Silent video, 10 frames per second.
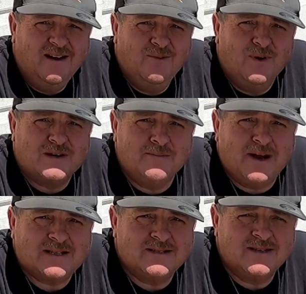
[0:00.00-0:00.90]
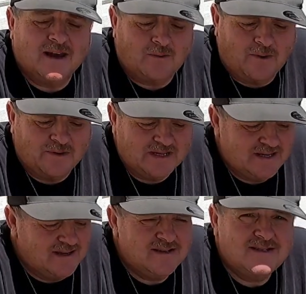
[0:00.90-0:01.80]
Hey, welcome back to DIY
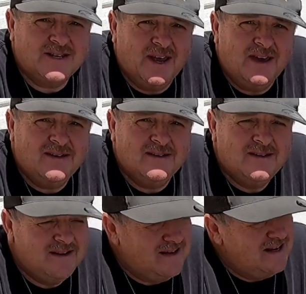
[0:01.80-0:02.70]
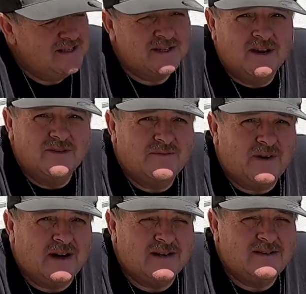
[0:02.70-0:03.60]
Willy. Today, it's another
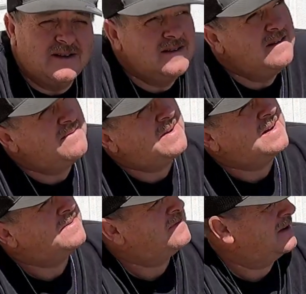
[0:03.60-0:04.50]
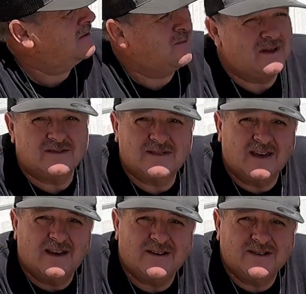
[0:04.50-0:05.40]
fine weather
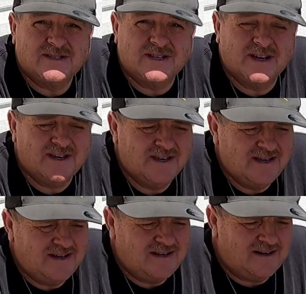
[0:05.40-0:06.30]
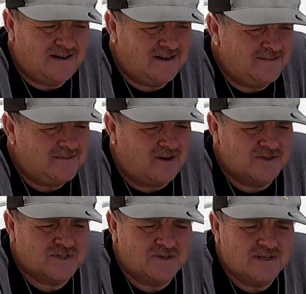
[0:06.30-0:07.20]
day out here today.
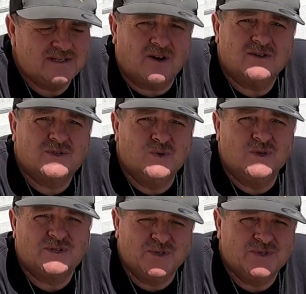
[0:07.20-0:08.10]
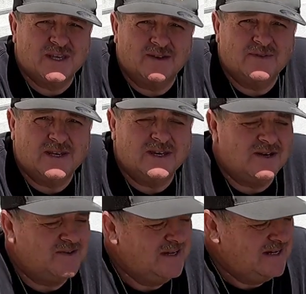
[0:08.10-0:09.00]
Also, it's our Tool Tuesday
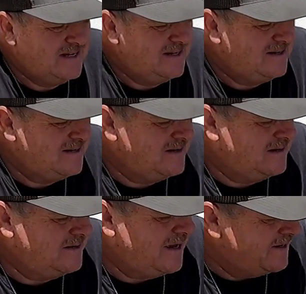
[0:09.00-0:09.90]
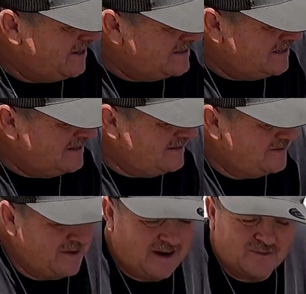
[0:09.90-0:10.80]
video. I had an idea
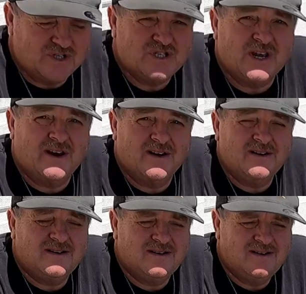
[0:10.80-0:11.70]
that I would share